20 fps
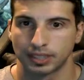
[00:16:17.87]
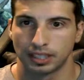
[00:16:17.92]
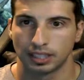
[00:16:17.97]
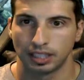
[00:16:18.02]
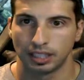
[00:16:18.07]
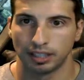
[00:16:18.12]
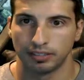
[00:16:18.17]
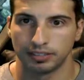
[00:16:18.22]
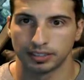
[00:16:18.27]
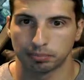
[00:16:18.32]

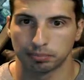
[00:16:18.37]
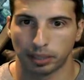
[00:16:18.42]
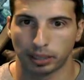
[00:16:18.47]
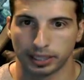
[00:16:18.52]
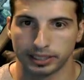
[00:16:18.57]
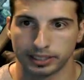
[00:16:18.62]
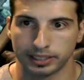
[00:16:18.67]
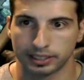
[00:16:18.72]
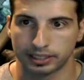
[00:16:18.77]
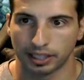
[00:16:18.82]
That was
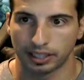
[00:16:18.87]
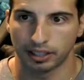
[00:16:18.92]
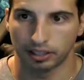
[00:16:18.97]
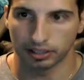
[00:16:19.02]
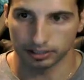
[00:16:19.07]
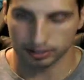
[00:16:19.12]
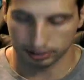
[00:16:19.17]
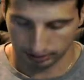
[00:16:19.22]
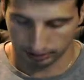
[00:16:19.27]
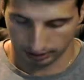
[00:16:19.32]
Binding Chaos.
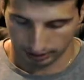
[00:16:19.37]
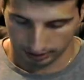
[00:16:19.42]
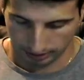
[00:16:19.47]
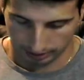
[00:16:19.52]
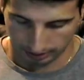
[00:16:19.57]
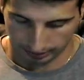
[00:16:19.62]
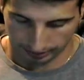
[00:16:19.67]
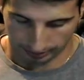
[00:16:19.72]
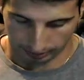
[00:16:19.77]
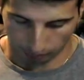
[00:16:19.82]

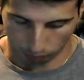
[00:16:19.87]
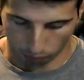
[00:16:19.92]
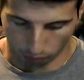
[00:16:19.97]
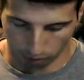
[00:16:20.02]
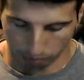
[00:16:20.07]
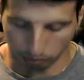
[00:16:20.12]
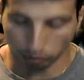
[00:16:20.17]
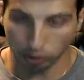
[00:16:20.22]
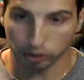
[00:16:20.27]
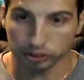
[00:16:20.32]
And
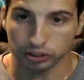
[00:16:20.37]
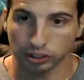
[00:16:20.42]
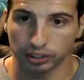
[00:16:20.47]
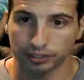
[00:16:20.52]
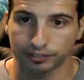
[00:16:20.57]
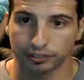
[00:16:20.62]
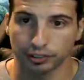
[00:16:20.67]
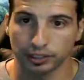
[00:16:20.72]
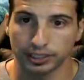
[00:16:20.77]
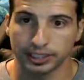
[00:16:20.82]
one more turn for
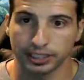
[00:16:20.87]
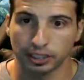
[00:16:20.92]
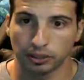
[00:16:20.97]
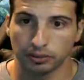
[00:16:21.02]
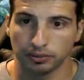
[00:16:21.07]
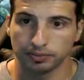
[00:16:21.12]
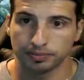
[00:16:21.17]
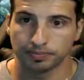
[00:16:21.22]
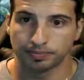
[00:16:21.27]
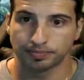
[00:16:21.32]
Leo,
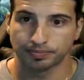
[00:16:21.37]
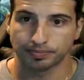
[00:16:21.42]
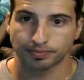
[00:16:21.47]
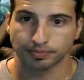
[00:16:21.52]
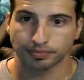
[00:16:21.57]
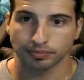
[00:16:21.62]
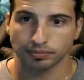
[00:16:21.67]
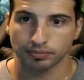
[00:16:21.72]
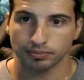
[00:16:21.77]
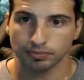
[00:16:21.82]

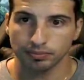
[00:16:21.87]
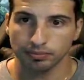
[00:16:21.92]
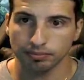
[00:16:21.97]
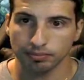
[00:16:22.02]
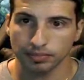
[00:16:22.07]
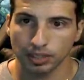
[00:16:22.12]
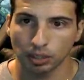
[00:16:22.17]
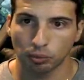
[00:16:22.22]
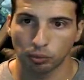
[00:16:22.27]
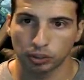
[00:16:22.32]

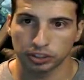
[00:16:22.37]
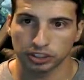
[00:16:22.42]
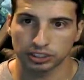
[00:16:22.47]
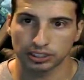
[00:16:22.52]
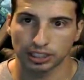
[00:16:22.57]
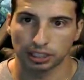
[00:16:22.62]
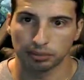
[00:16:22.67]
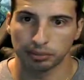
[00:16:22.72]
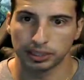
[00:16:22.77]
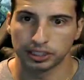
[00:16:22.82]
which is gonna
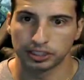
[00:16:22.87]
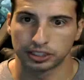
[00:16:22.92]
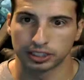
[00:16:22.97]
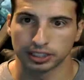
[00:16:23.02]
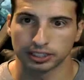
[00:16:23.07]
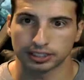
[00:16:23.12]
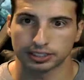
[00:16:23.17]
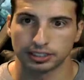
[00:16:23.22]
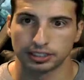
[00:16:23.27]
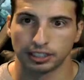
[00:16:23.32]
be
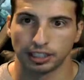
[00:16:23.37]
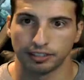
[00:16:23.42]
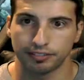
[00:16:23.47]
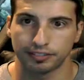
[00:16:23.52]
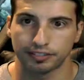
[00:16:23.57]
just enough.